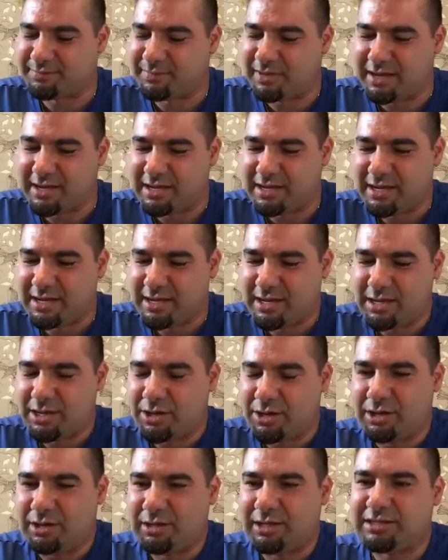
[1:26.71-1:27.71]
But
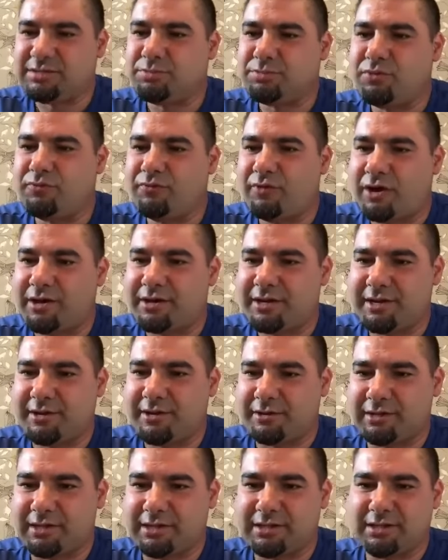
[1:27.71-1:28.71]
let's move on here.